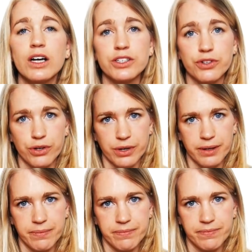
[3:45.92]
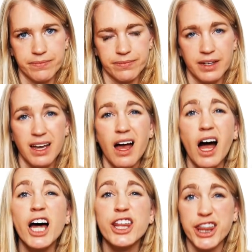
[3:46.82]
Un truc,
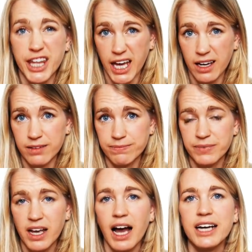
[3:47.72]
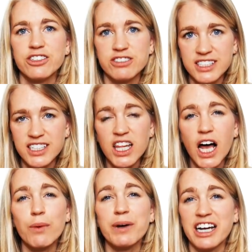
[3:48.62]
a thing. I use this a
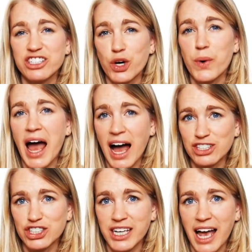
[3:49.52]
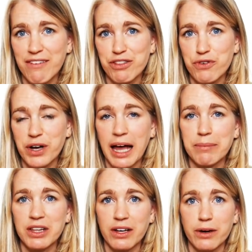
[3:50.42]
lot when I don't actually have the
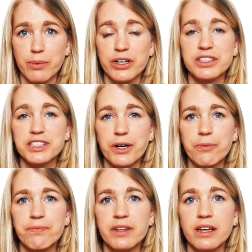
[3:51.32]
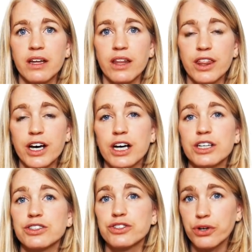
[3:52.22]
vocabulary word. So
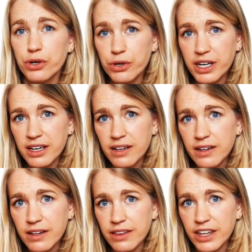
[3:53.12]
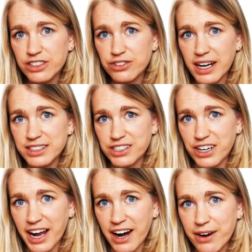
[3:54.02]
the truc that dries
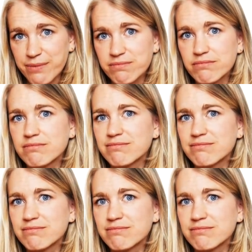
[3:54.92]
your hair.